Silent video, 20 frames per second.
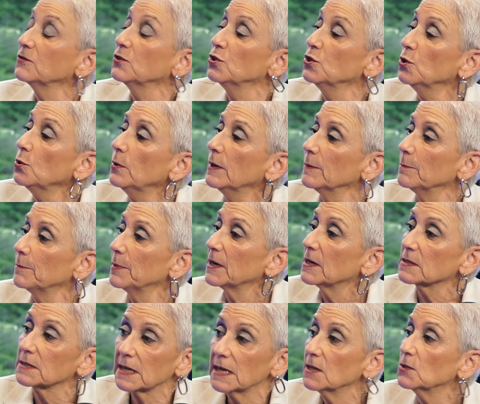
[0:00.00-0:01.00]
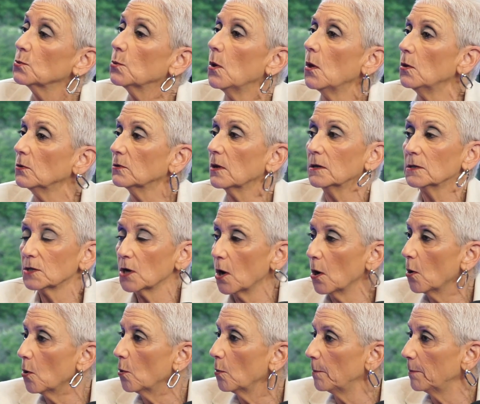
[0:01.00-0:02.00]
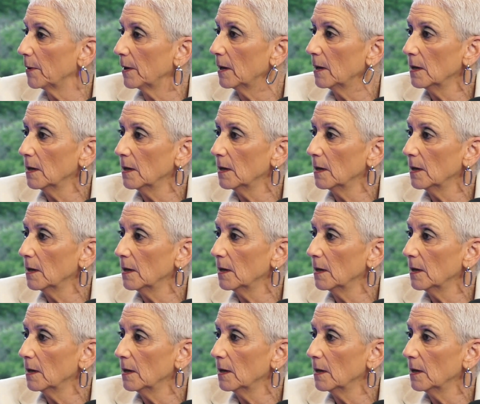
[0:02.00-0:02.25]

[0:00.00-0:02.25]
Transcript: to do it because kids will hold on to hope.